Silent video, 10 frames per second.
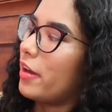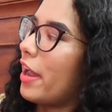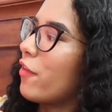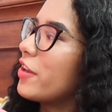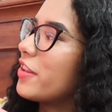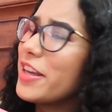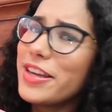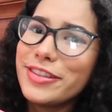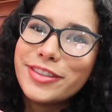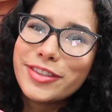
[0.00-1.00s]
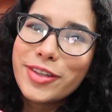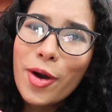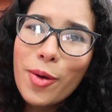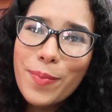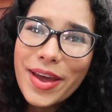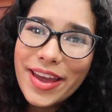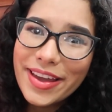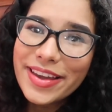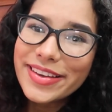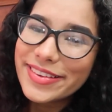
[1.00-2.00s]
Everything is so
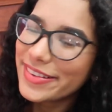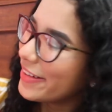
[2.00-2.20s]
pink.